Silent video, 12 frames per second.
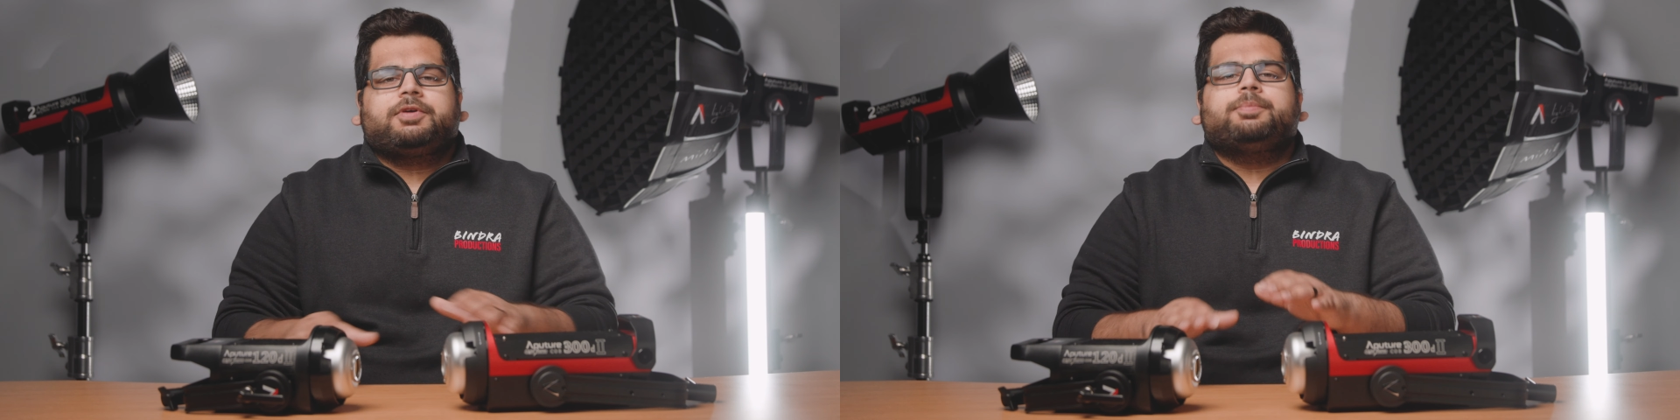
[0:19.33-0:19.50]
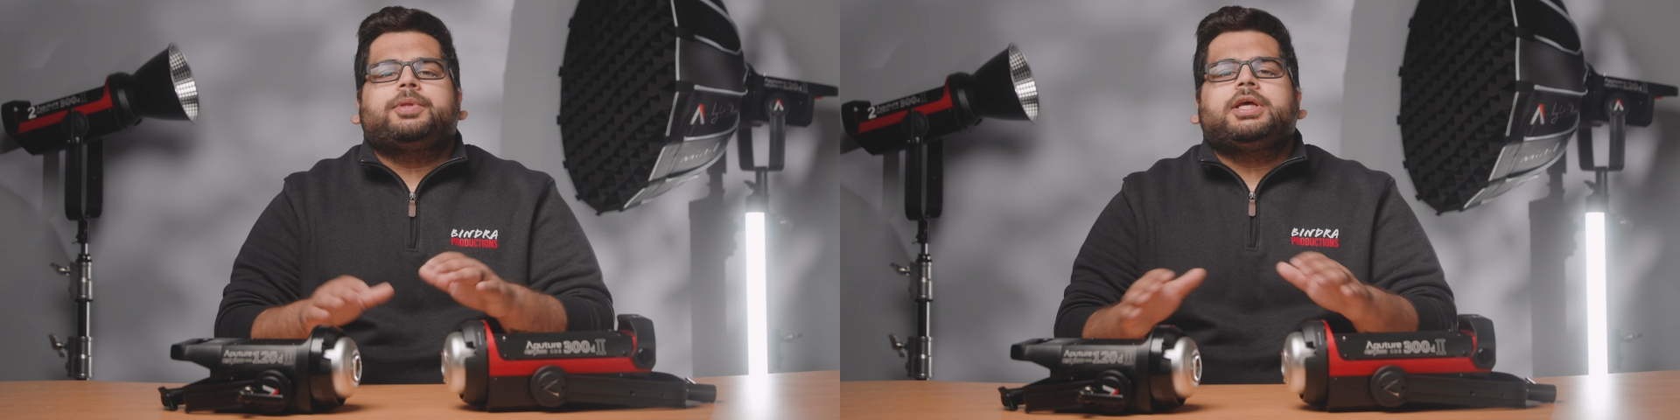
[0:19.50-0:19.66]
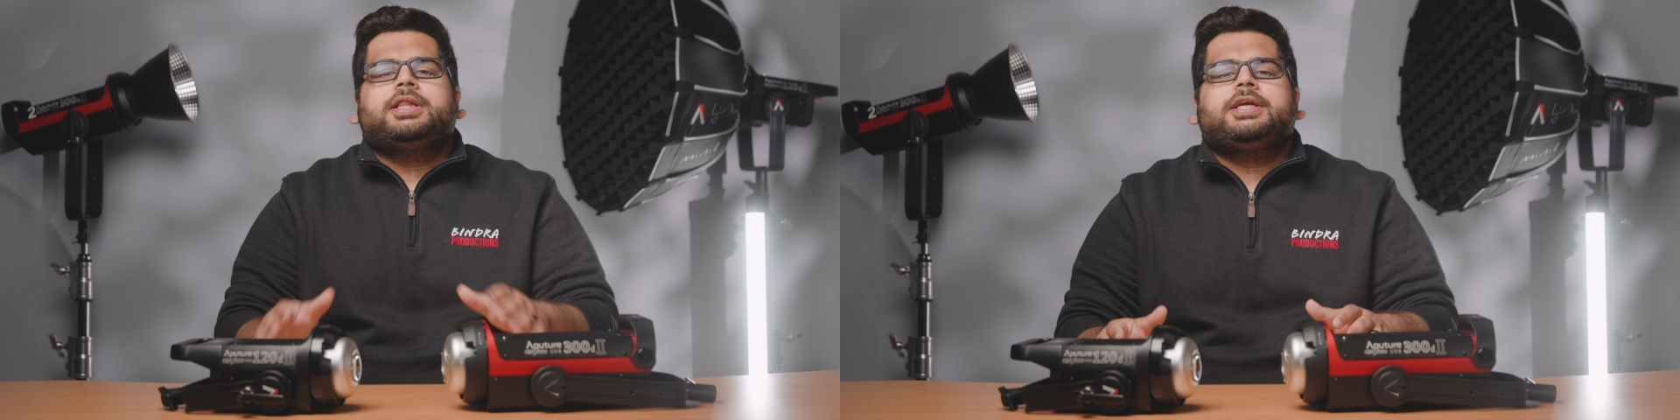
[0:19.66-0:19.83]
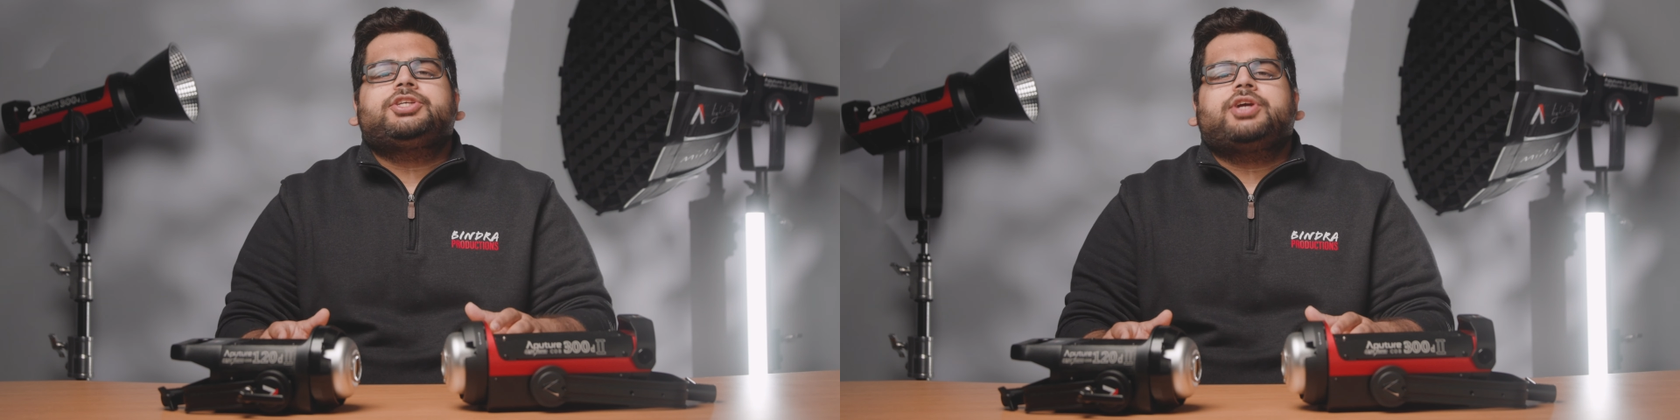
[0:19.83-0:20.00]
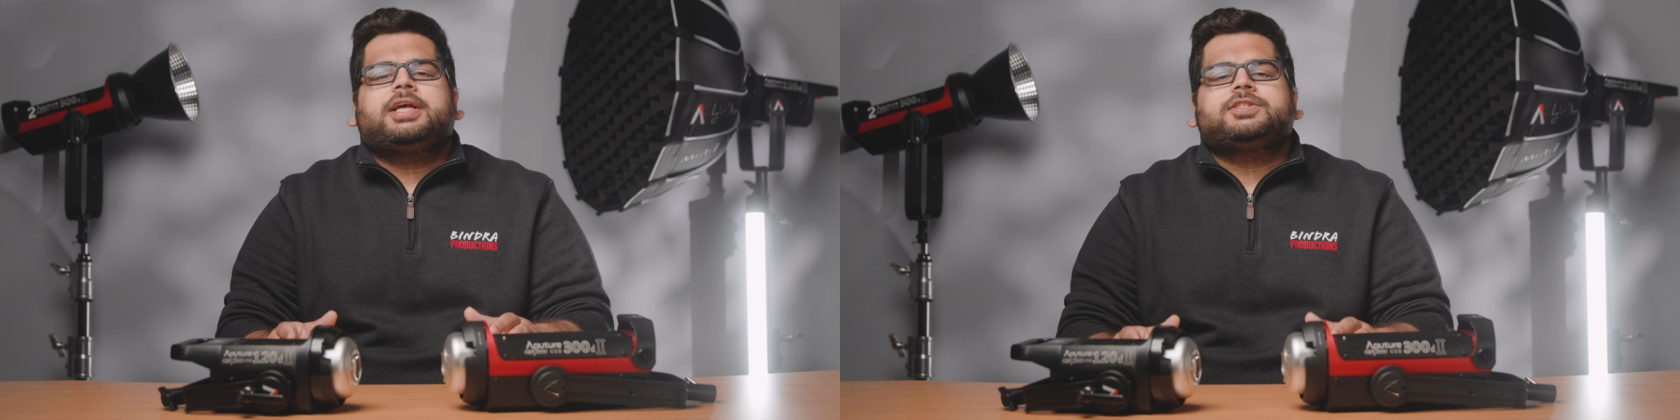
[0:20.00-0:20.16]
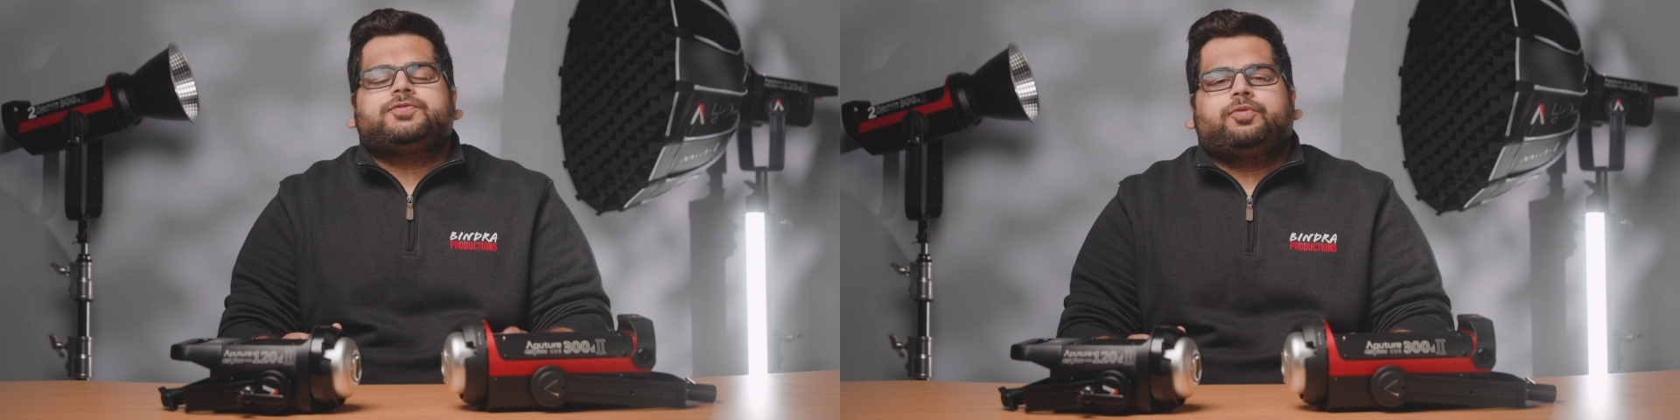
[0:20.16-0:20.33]
completely
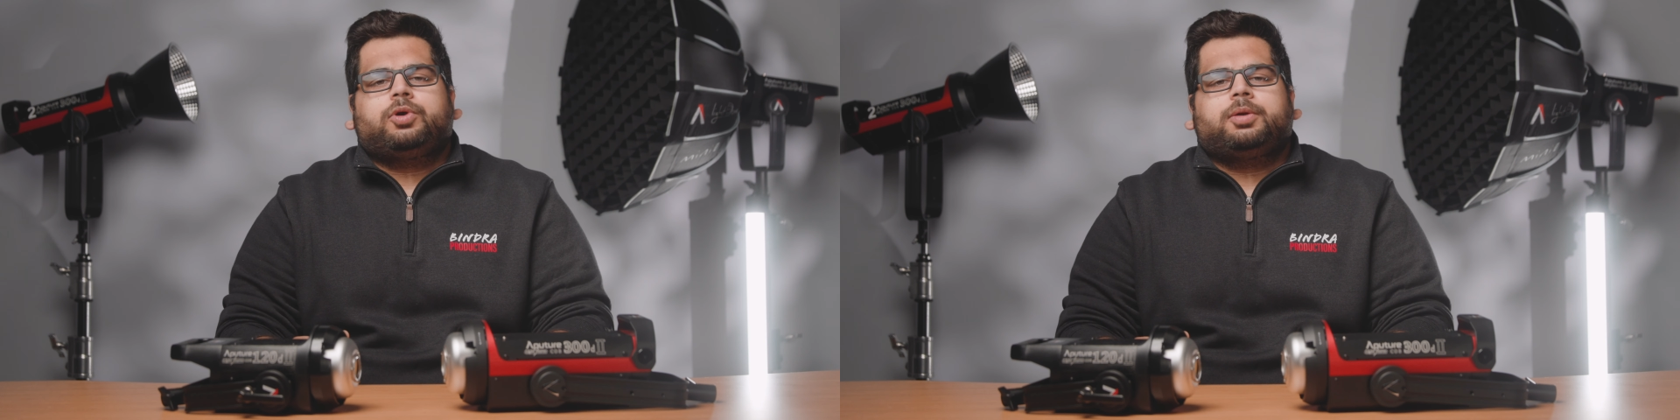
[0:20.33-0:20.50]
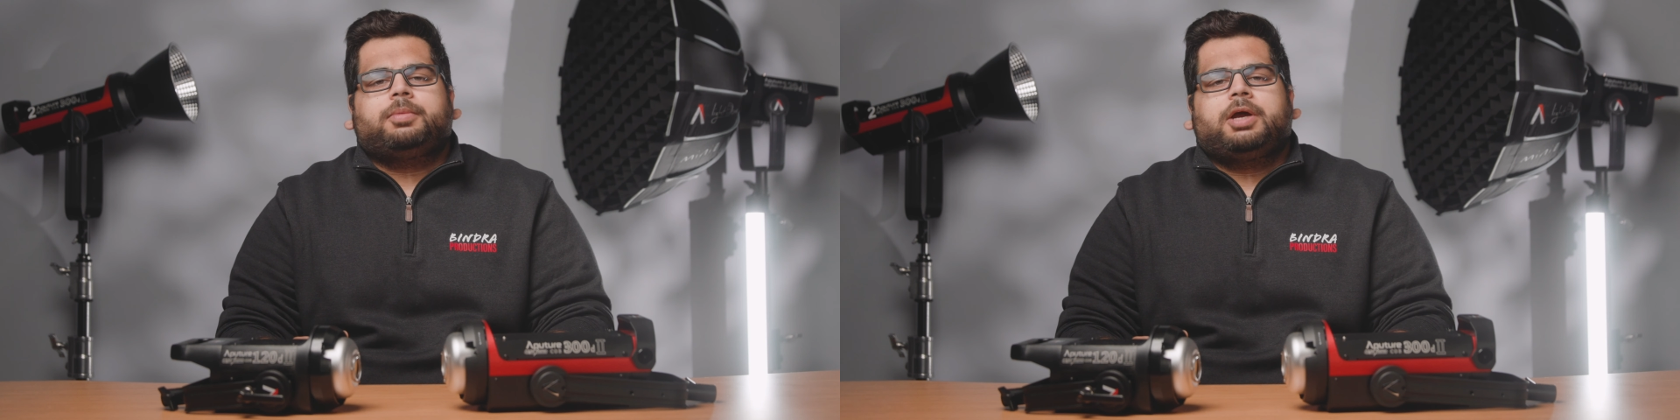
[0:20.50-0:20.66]
transformed